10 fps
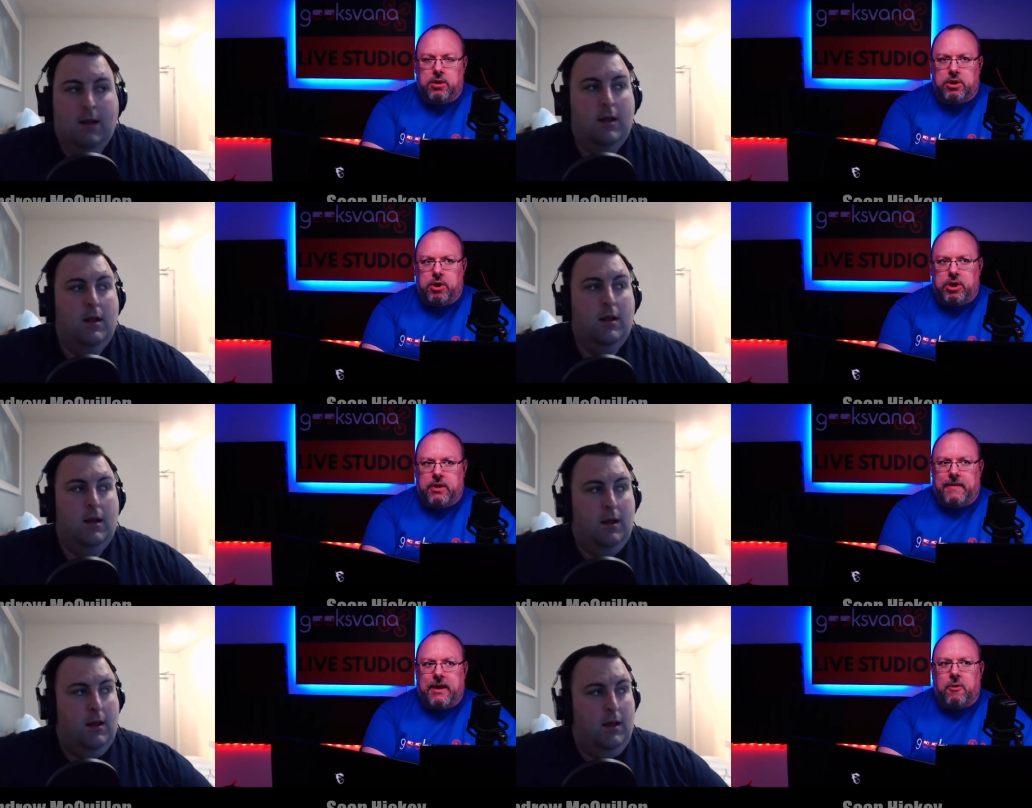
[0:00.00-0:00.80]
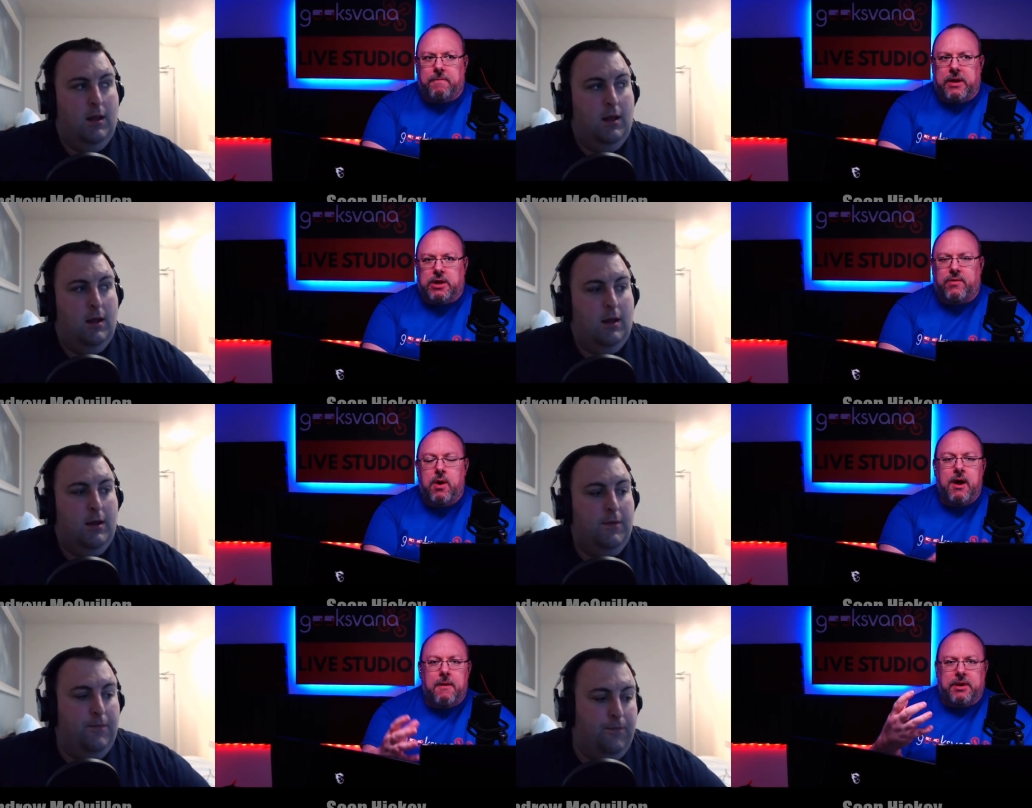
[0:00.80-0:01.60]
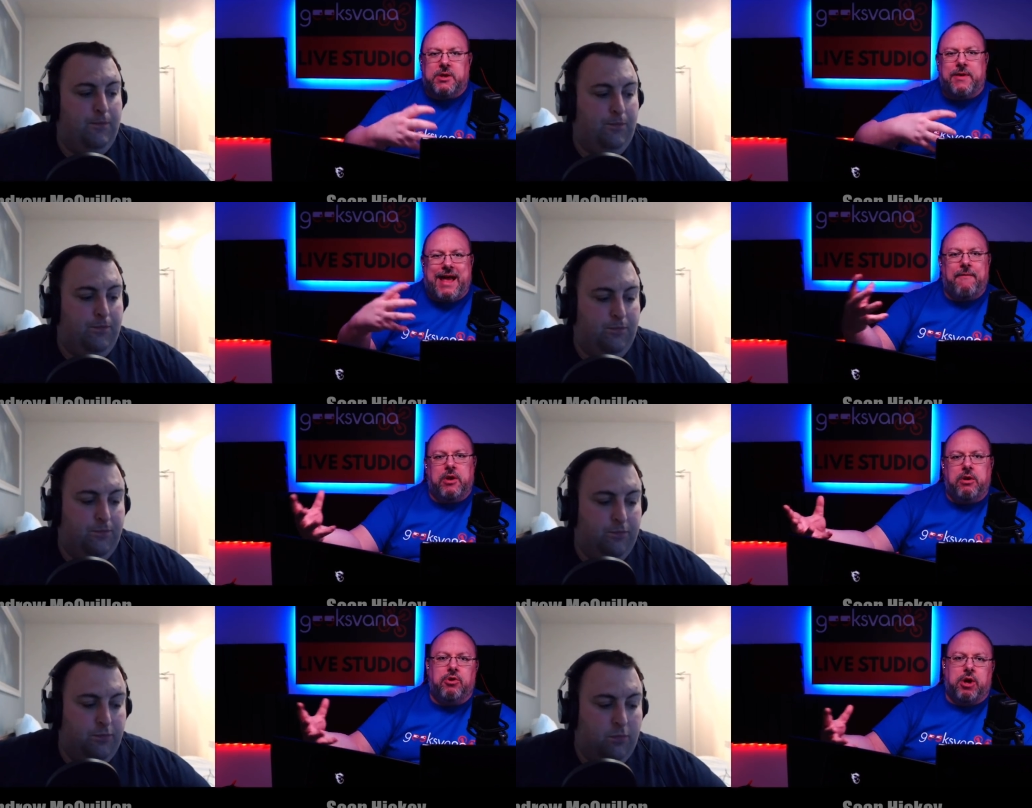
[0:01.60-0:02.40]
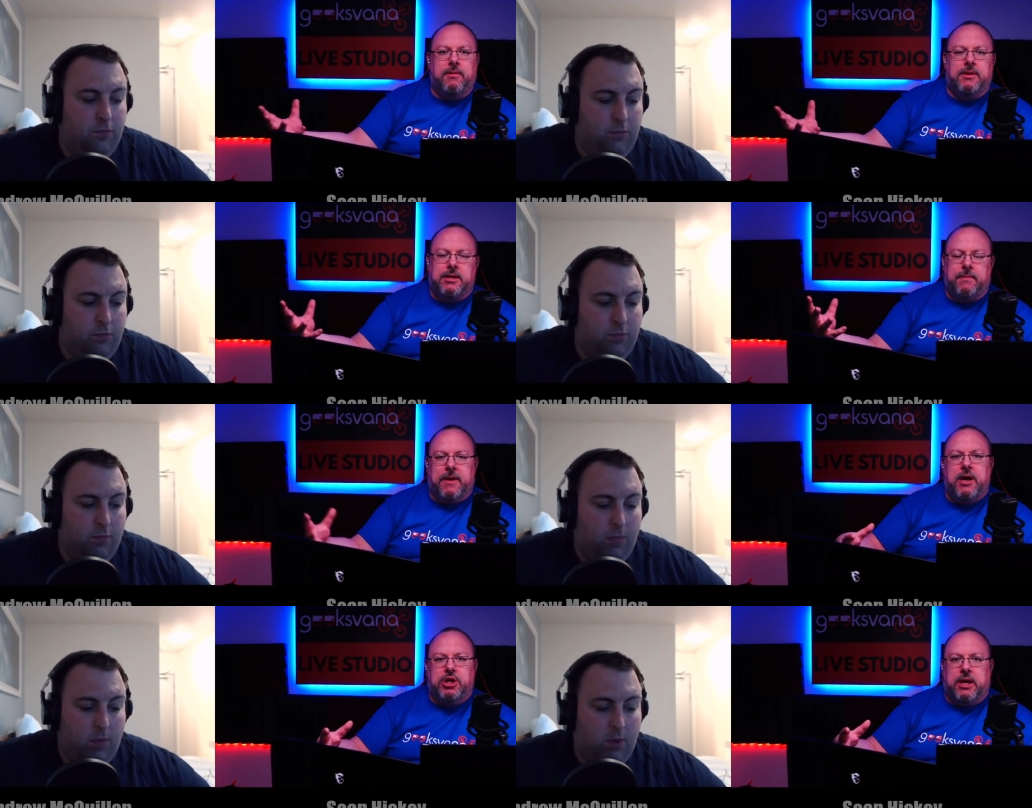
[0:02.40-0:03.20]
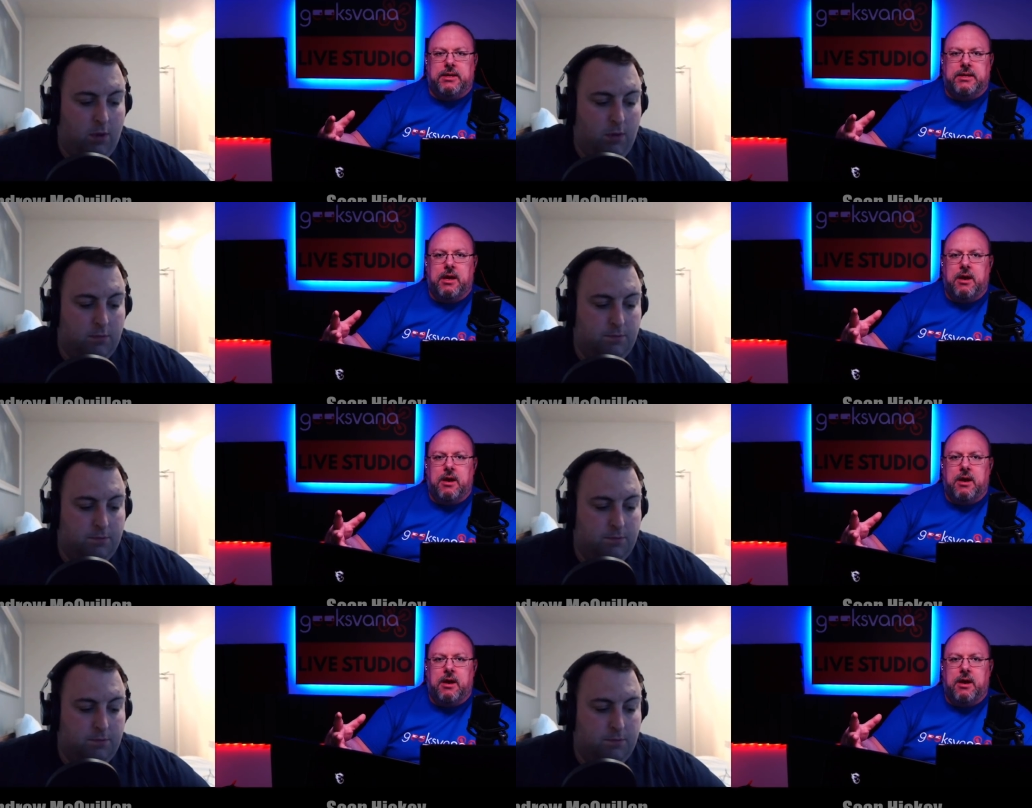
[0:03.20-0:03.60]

Speaker 1: do, do you think that could be useful? Because without the new drones to purchase,